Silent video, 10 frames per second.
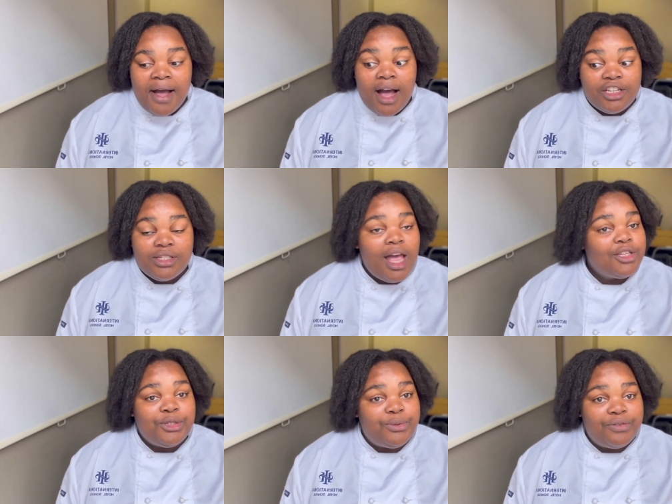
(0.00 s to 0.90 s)
I just had
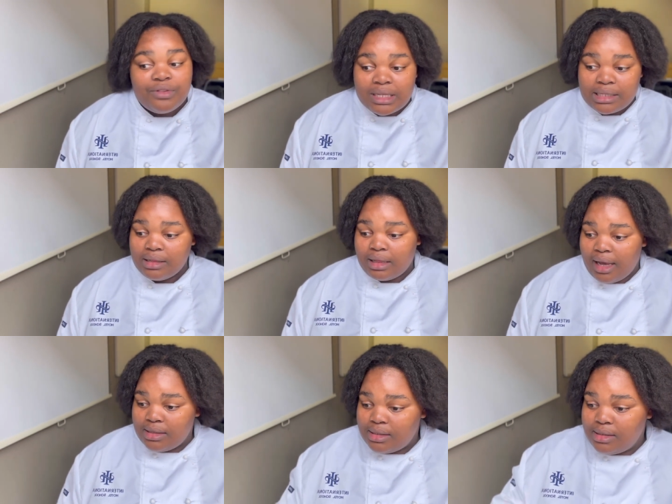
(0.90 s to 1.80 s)
to do it for the skill,
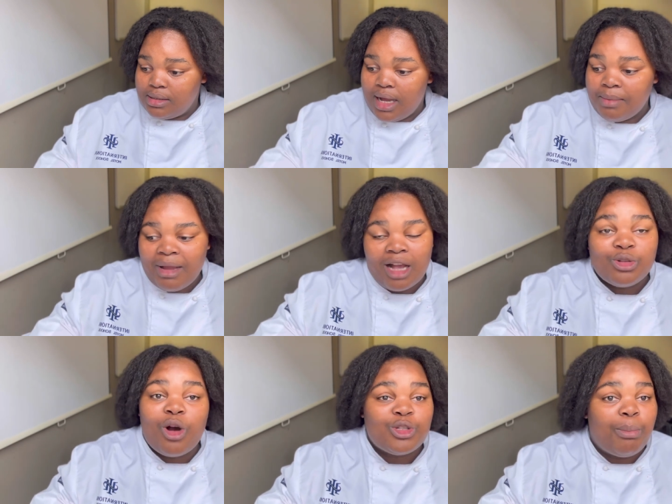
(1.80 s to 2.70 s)
guys. And being as
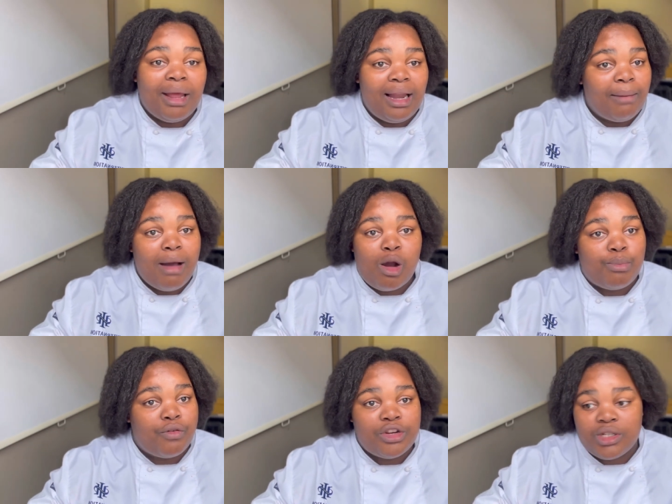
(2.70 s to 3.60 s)
well as a
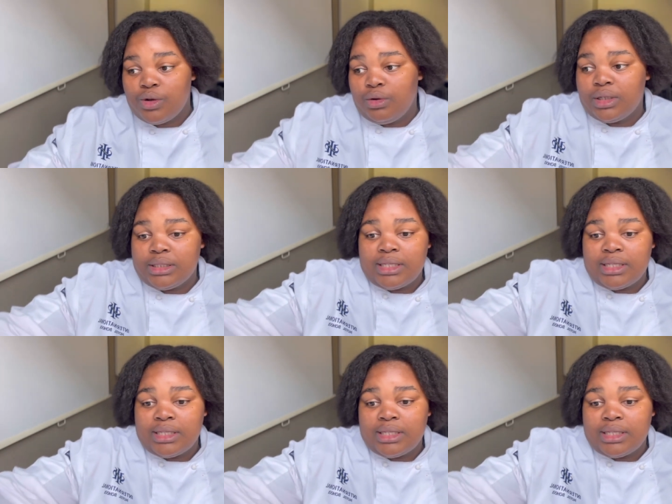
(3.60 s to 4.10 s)
professional cooker,